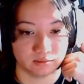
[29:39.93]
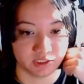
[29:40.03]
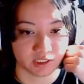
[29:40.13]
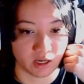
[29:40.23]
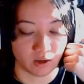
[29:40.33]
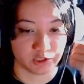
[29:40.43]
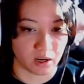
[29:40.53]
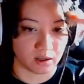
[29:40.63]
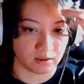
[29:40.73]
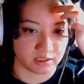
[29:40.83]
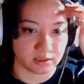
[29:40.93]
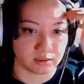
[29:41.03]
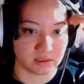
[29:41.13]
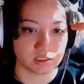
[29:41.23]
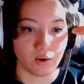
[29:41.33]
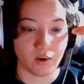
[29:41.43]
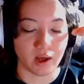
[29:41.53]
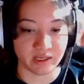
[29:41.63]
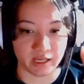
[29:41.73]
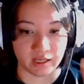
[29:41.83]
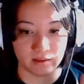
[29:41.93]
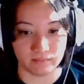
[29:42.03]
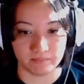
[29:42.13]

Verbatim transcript: Just go, Charles. Just go on and get.